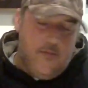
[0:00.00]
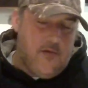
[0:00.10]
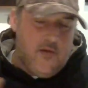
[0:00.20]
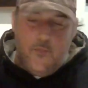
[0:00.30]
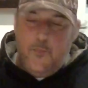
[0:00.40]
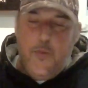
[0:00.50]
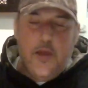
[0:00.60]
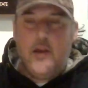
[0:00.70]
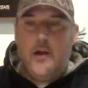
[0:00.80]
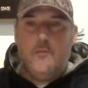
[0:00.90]
just
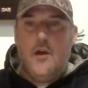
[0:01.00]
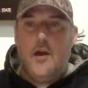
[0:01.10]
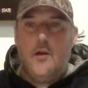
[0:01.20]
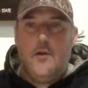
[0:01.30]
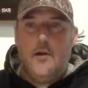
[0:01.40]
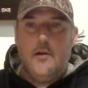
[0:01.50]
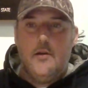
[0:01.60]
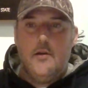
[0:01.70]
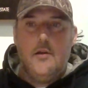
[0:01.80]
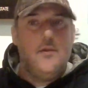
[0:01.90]
pick it up right away.
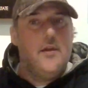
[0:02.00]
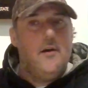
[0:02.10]
And we're like,